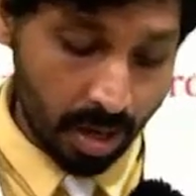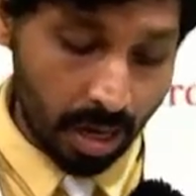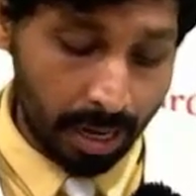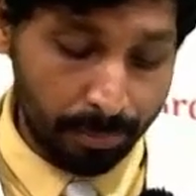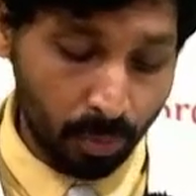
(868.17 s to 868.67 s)

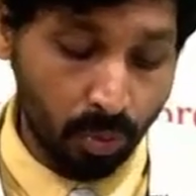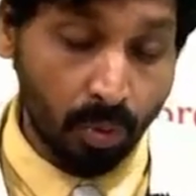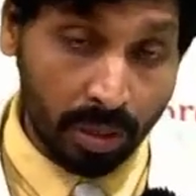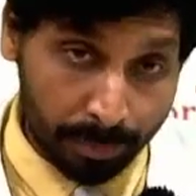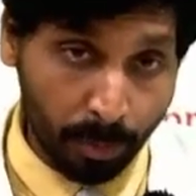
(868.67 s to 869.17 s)

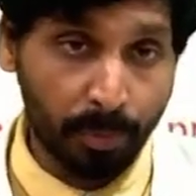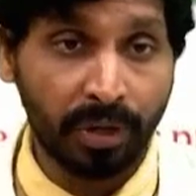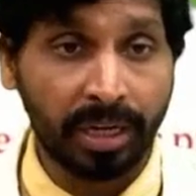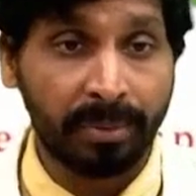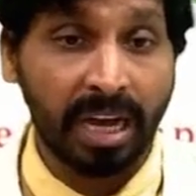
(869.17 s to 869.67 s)

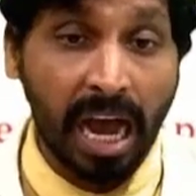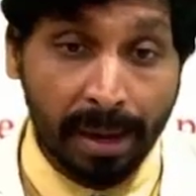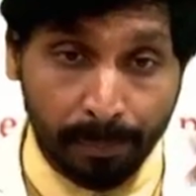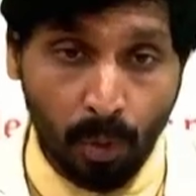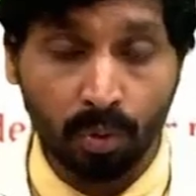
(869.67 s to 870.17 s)
hypolipoproteinemia.
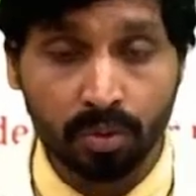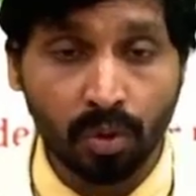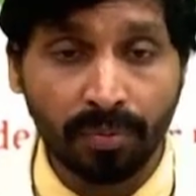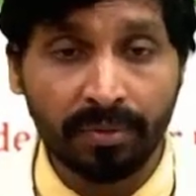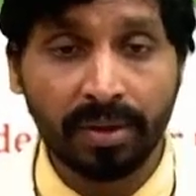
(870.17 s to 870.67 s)
Hypo, so
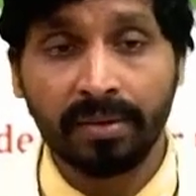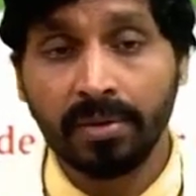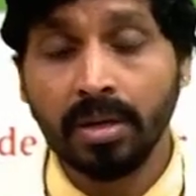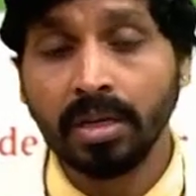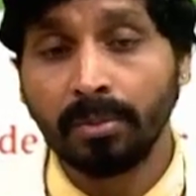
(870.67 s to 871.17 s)
far we have
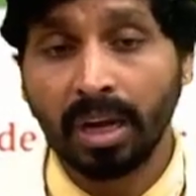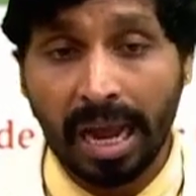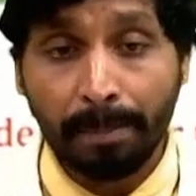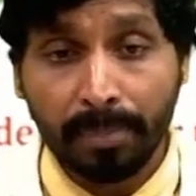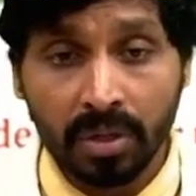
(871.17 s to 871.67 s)
learned about
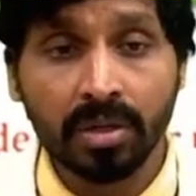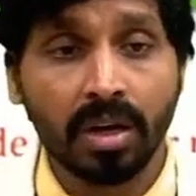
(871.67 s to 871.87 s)
hyper.